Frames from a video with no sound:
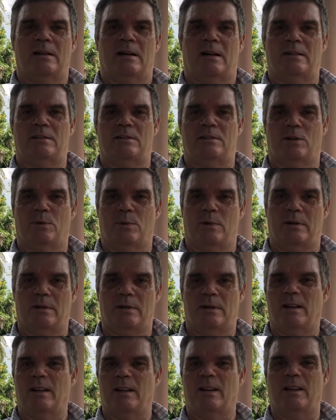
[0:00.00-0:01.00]
and doing
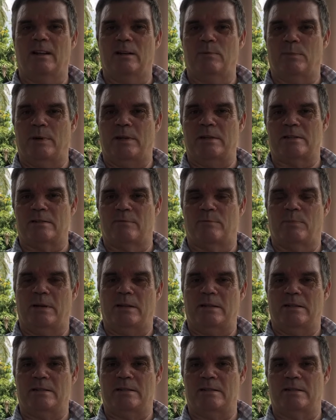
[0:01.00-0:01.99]
little bits and
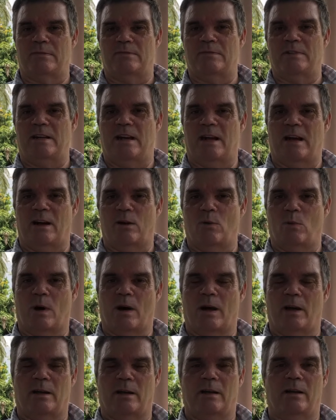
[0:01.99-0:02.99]
pieces of
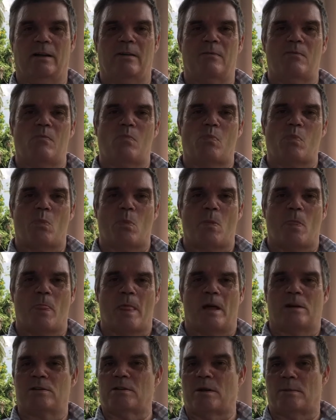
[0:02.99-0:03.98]
DIY.
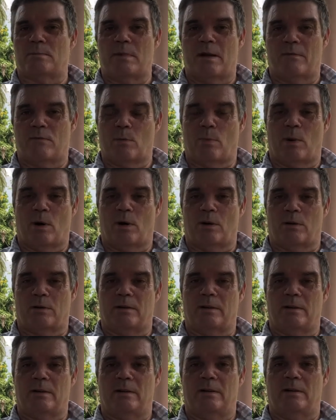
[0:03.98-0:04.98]
So I'm never bored.
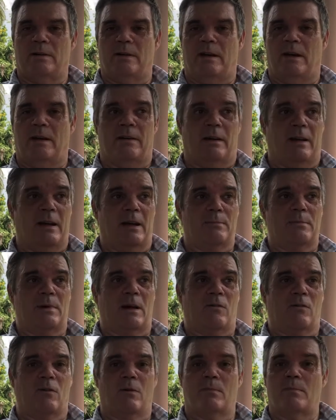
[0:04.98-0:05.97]
Here I am
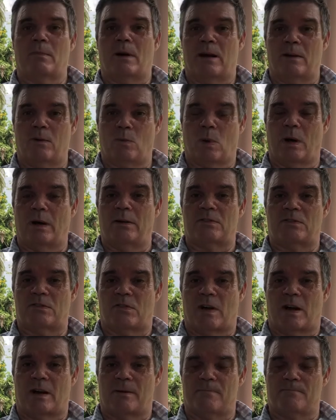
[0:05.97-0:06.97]
now at my wife's
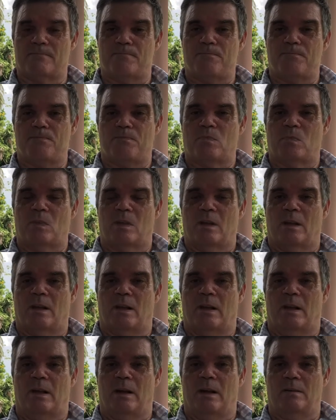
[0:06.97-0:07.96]
farm.
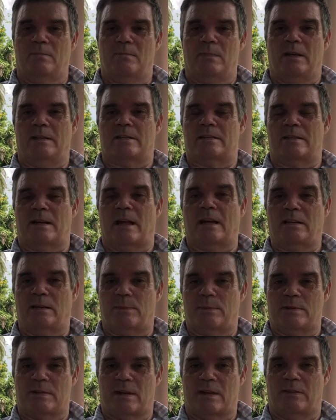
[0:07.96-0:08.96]
It's
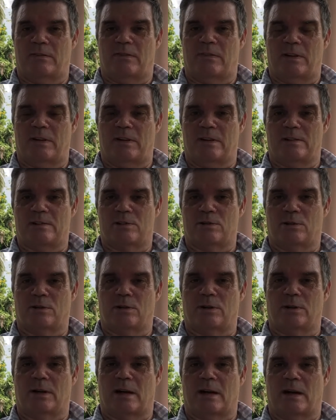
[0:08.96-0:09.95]
90% finished,
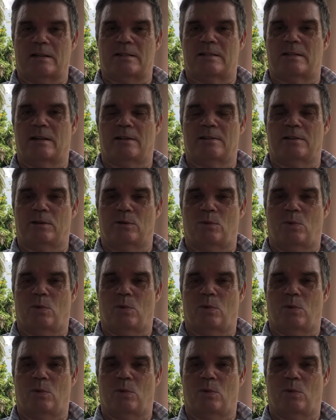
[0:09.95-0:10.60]
so I still do